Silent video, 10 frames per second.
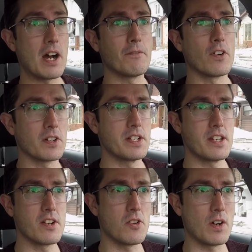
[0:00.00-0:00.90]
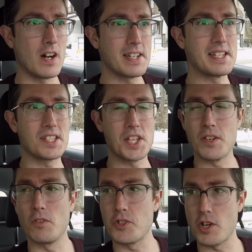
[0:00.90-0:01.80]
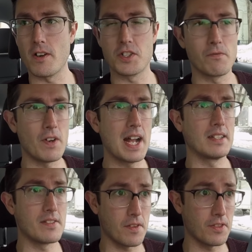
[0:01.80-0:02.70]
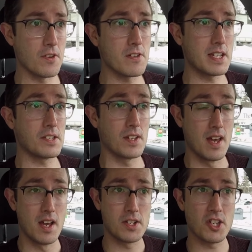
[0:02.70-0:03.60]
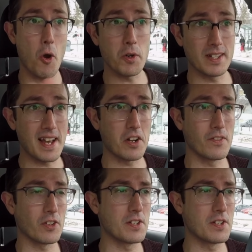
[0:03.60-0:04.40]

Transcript: How far can you go on a single charge? And finally, the third is, totally out of your